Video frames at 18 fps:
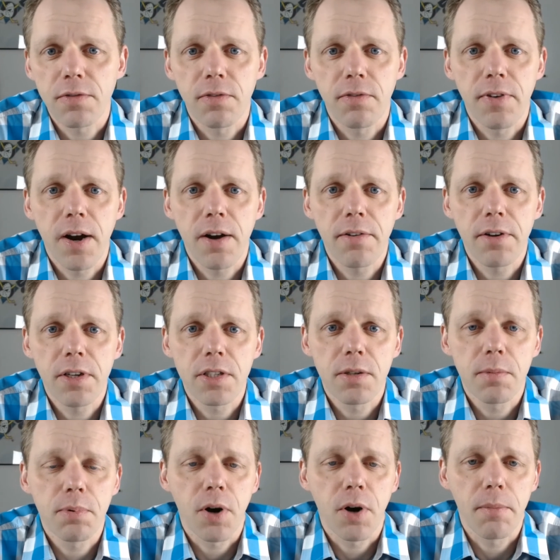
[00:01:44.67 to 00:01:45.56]
for
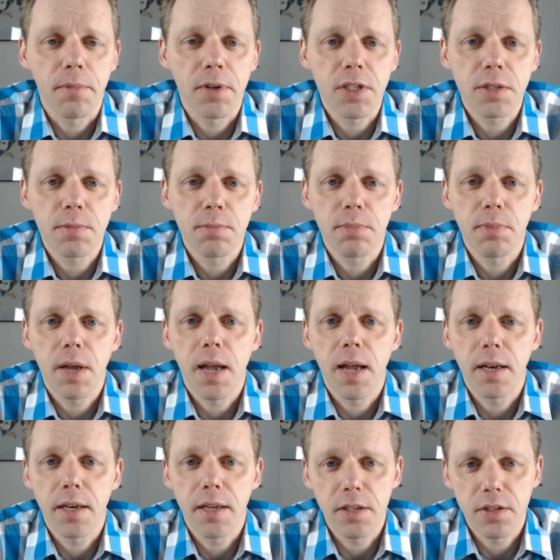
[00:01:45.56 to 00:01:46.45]
various departments,
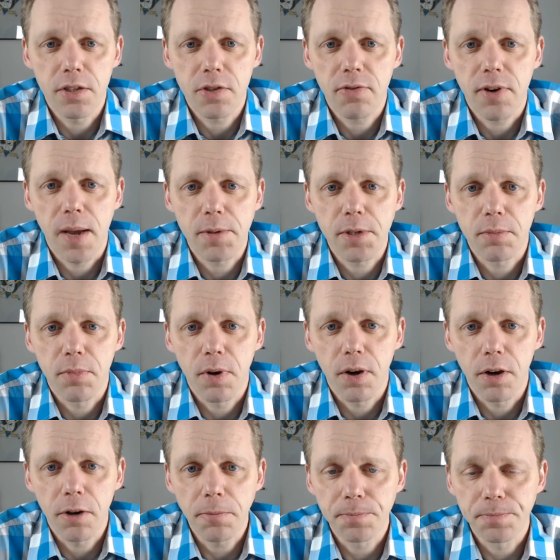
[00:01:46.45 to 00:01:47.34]
and he describes them
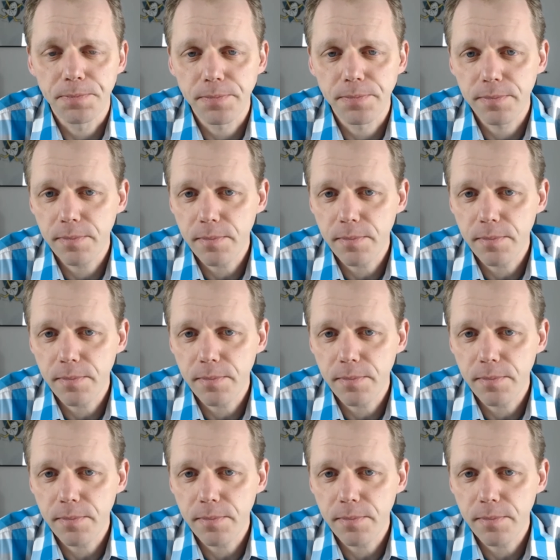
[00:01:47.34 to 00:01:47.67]
all.